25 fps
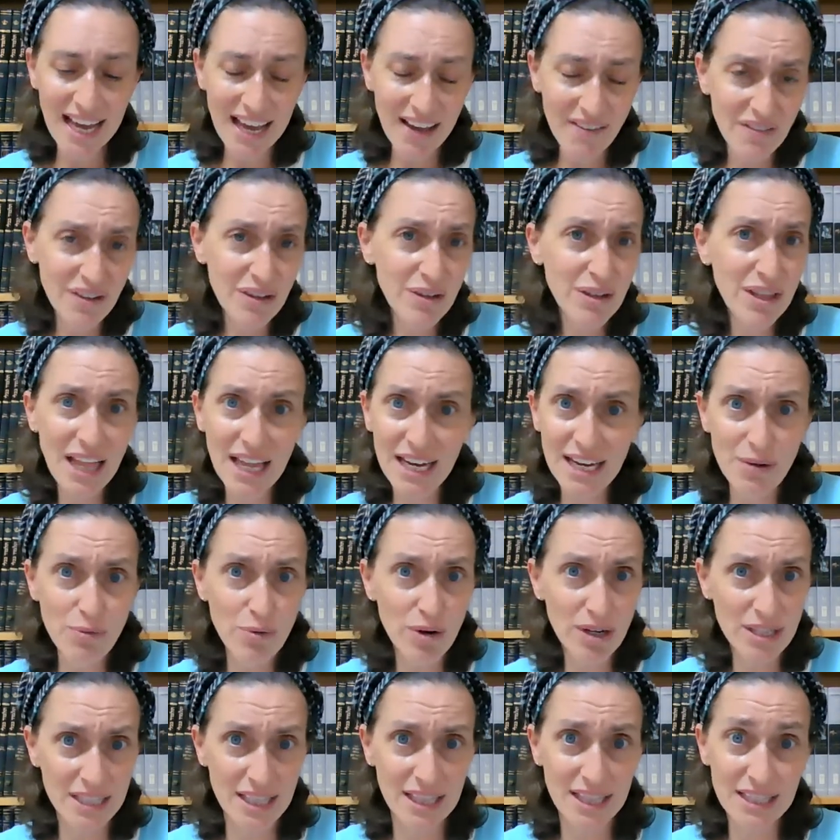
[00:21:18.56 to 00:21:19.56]
If then he
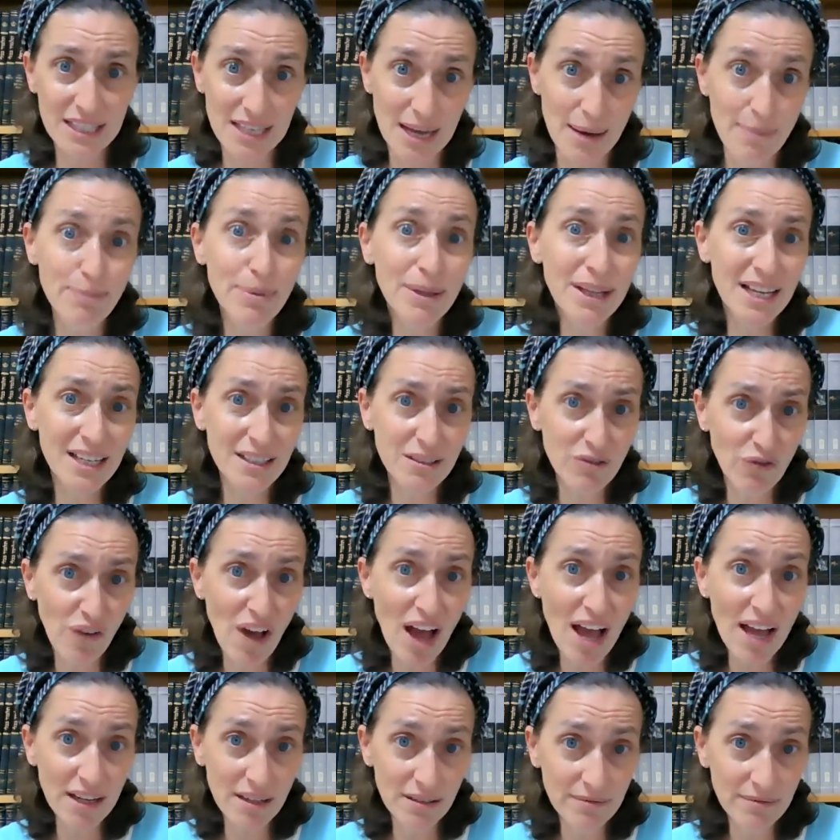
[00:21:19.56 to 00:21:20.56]
worked in the temple, it's
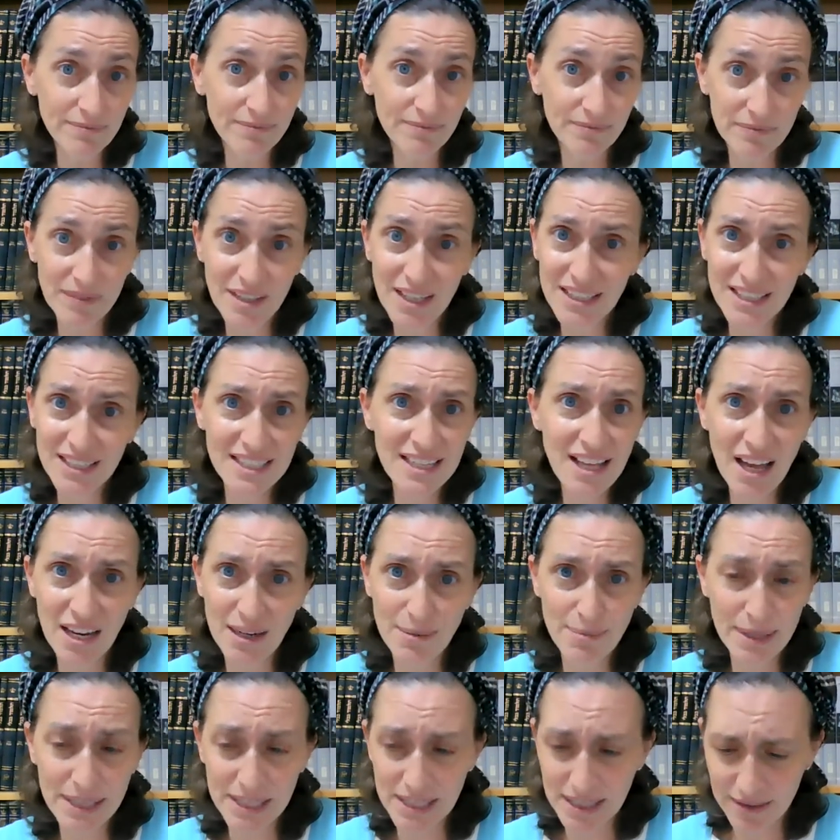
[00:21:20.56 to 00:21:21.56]
fine. It's not
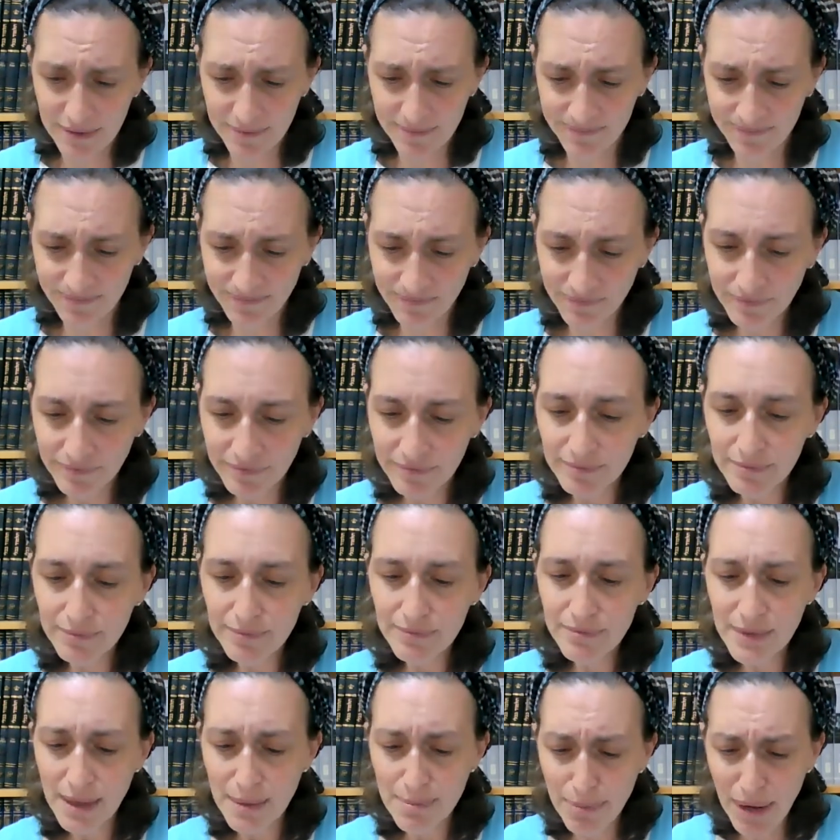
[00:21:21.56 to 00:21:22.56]
a big deal.
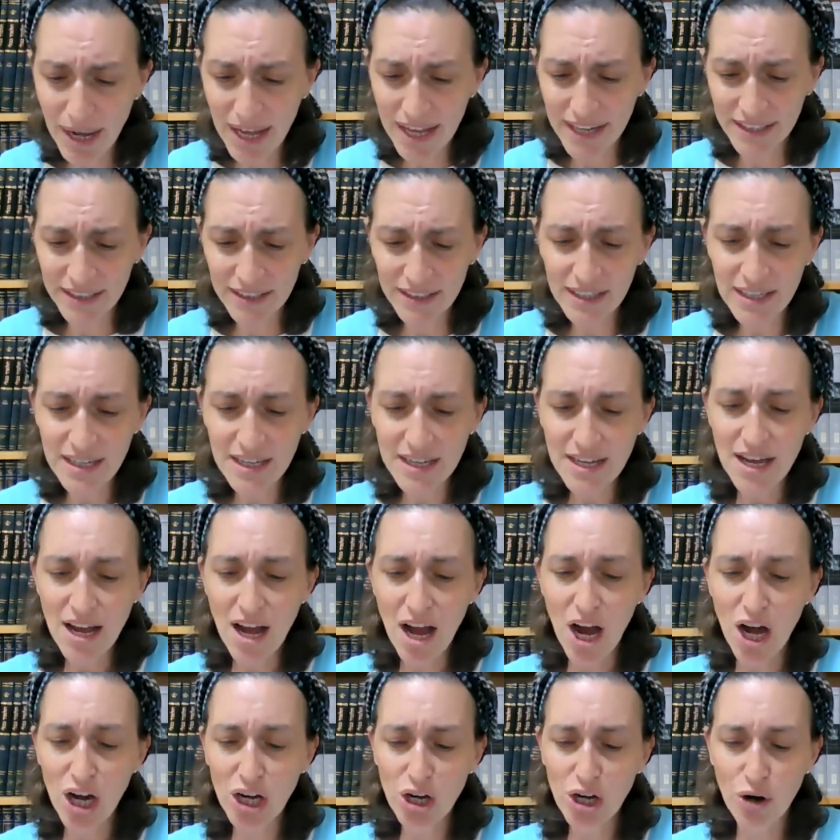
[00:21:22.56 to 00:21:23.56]
But
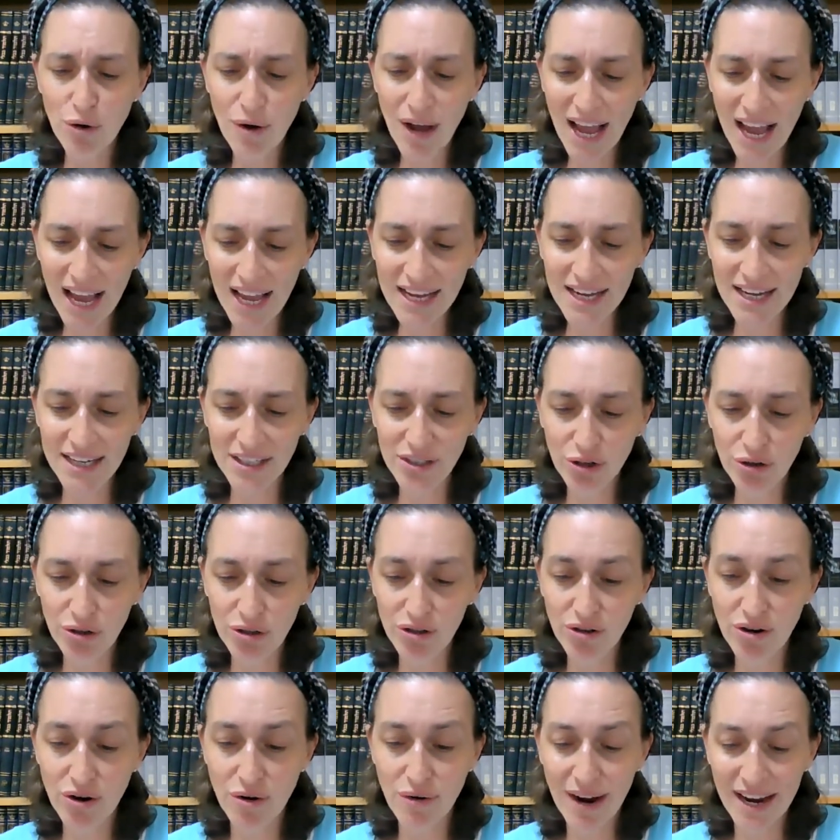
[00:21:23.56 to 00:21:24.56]
a Kohen
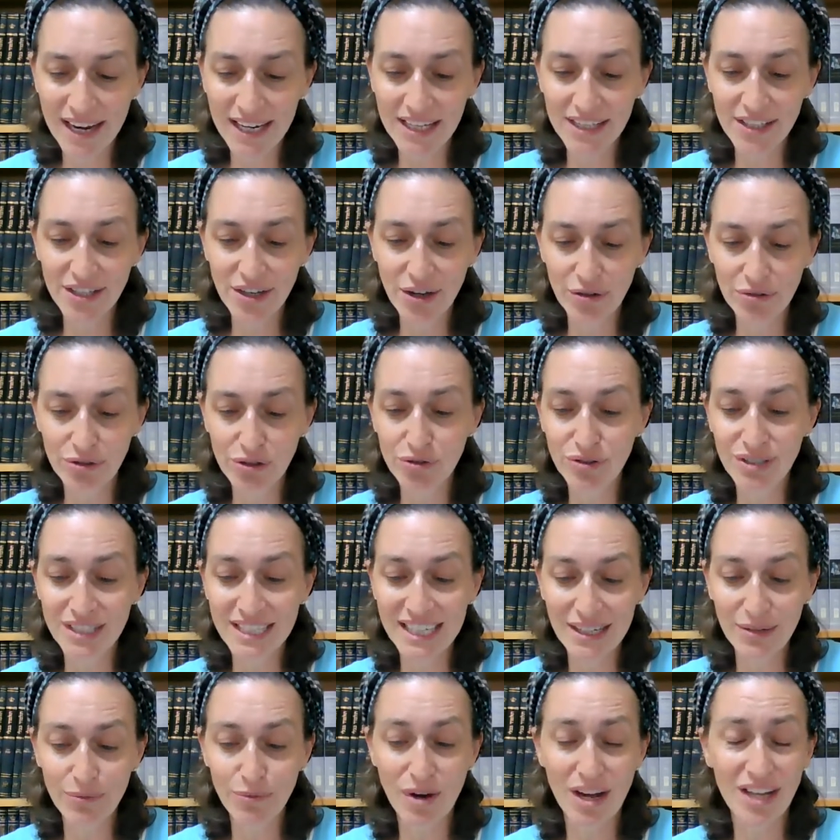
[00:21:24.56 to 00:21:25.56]
Gadol or Kohen Hedyot who
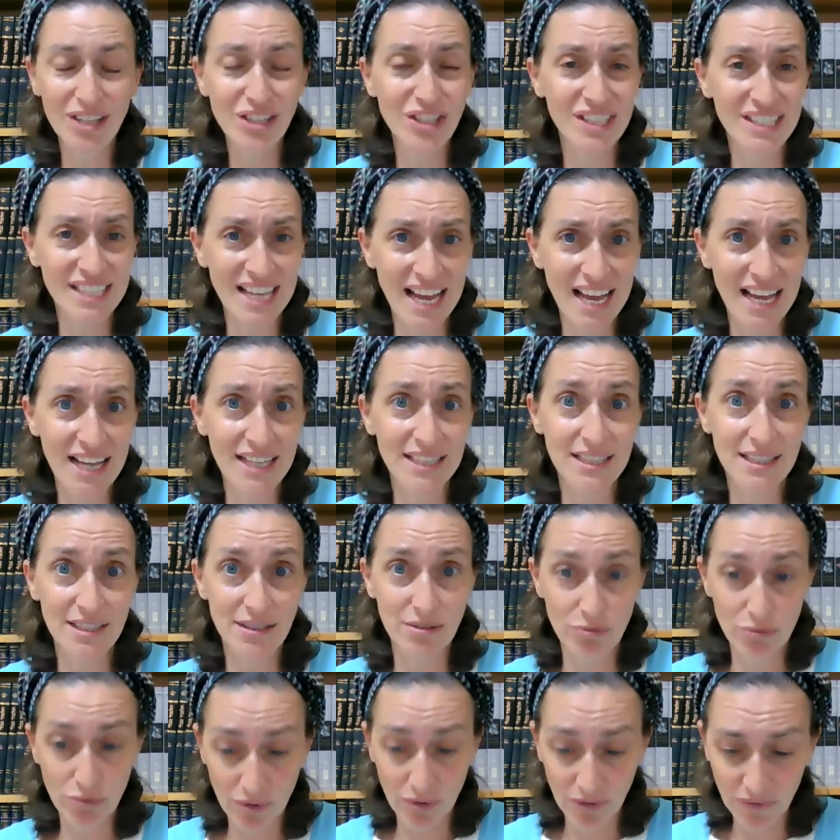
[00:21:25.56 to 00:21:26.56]
didn't wash his
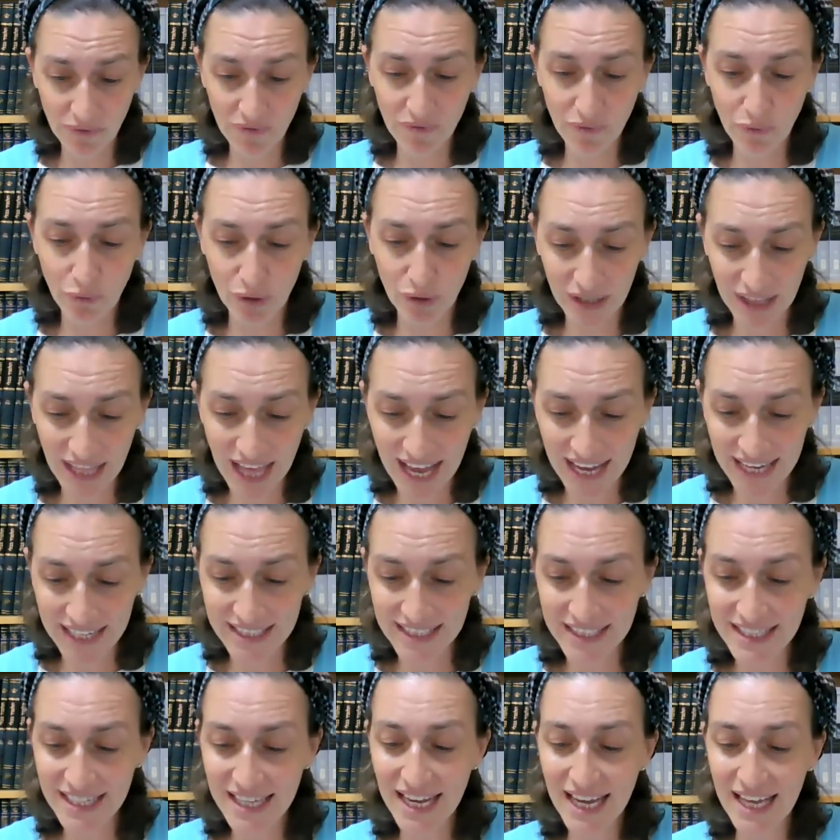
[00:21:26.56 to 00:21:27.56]
hands or, or,
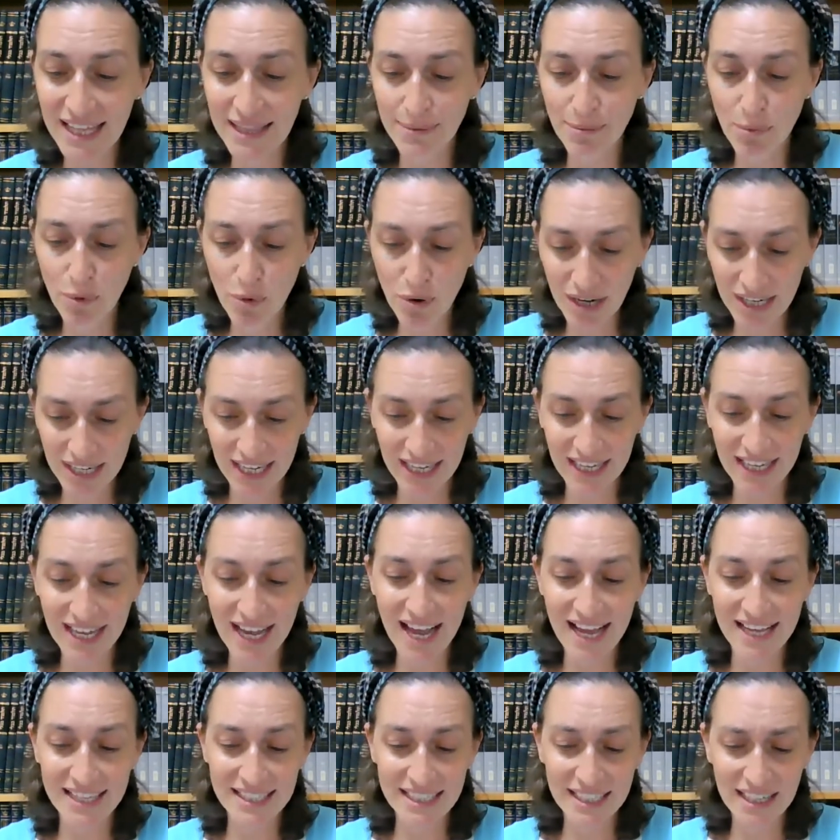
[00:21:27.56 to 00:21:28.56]
legs in the morning
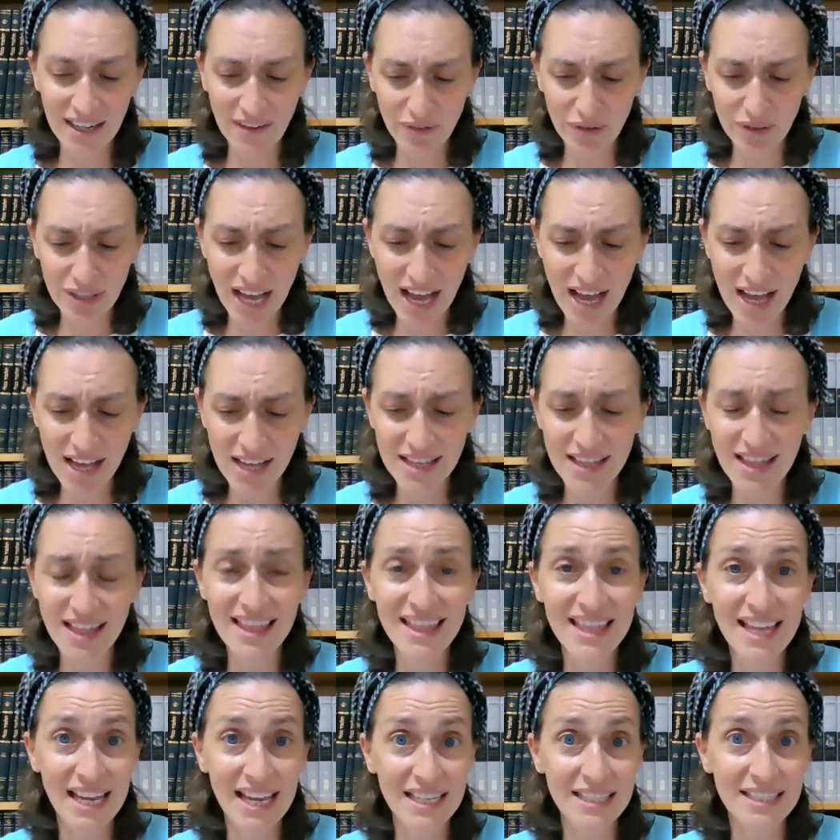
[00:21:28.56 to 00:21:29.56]
and did avodah,
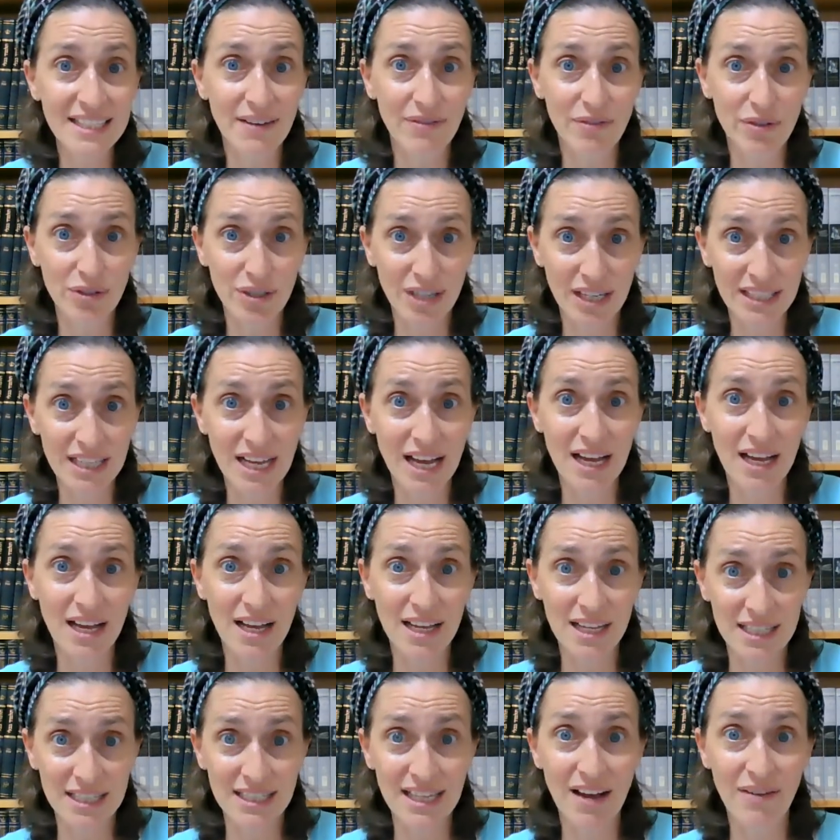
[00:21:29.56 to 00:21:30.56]
then is avodah
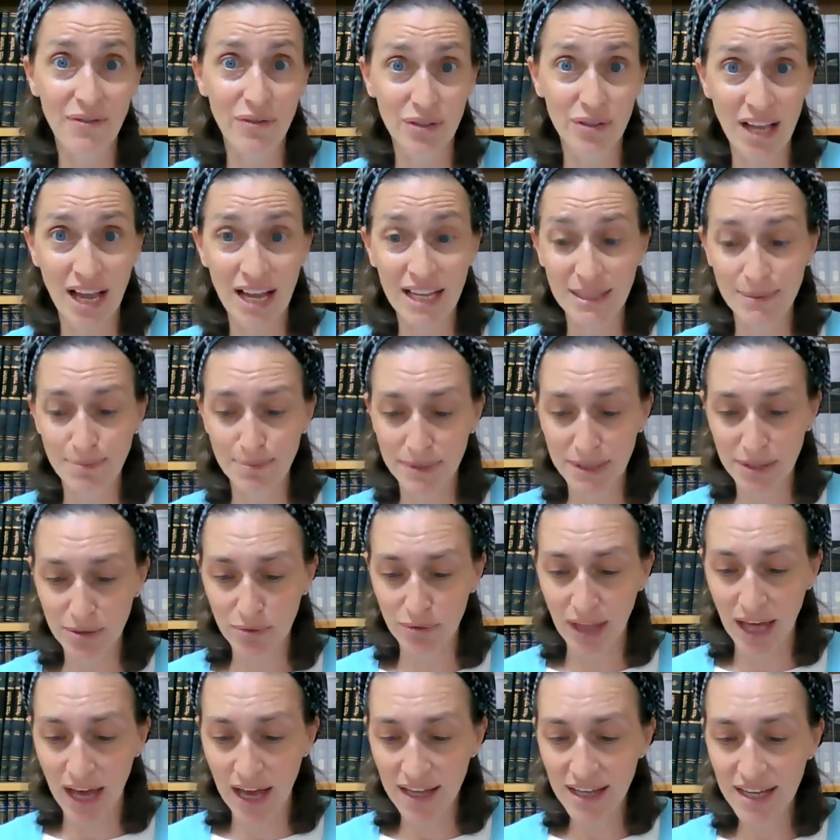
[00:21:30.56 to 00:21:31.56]
is avodah's
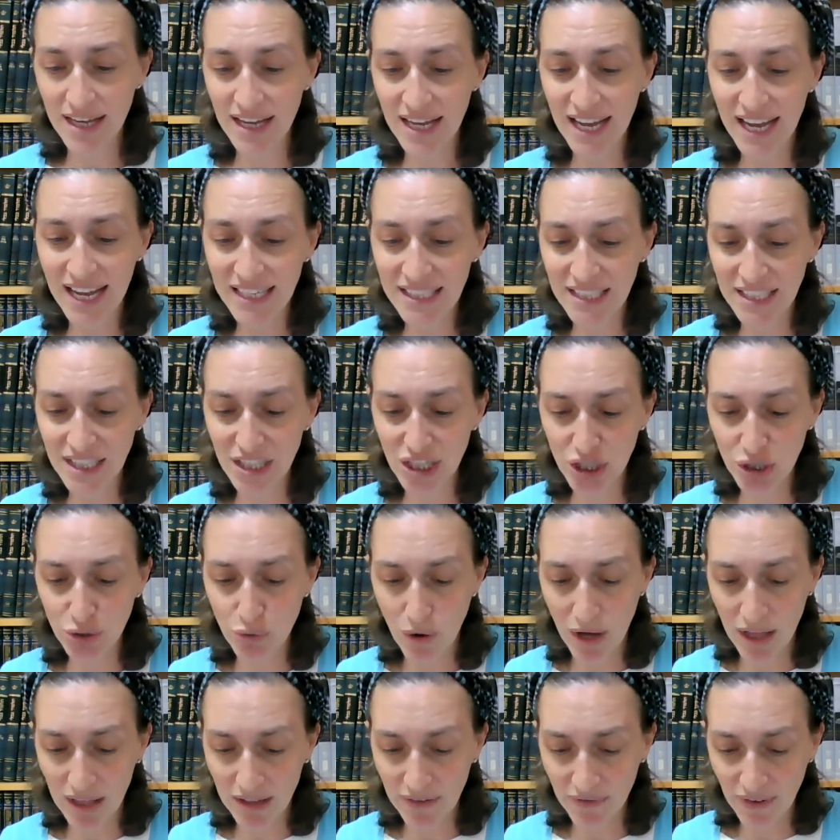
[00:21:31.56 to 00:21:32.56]
psula. It's
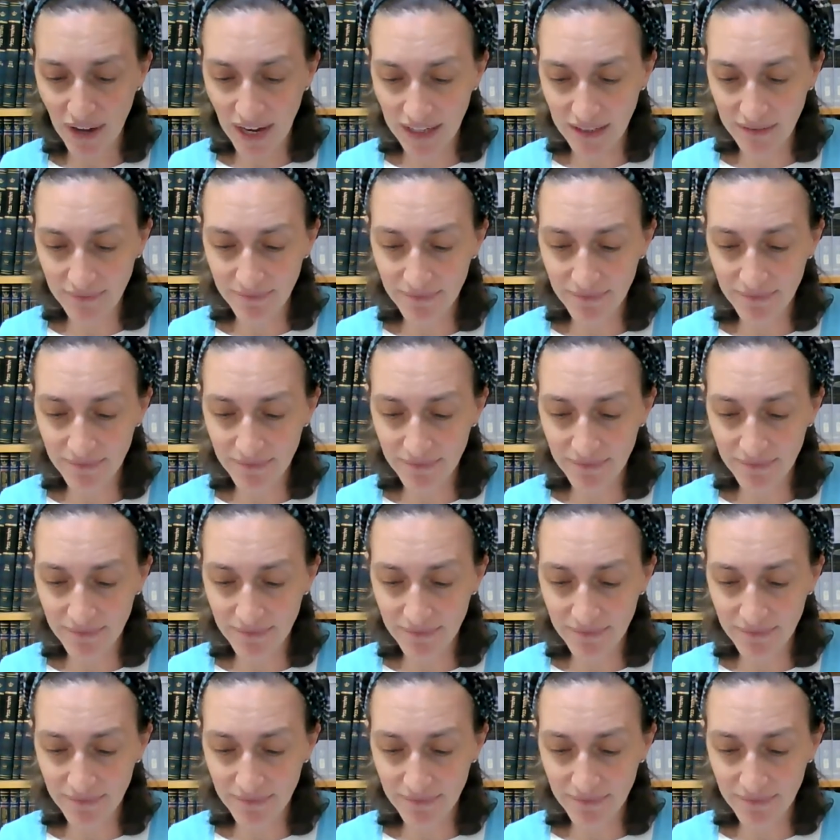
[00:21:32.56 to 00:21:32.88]
disqualified.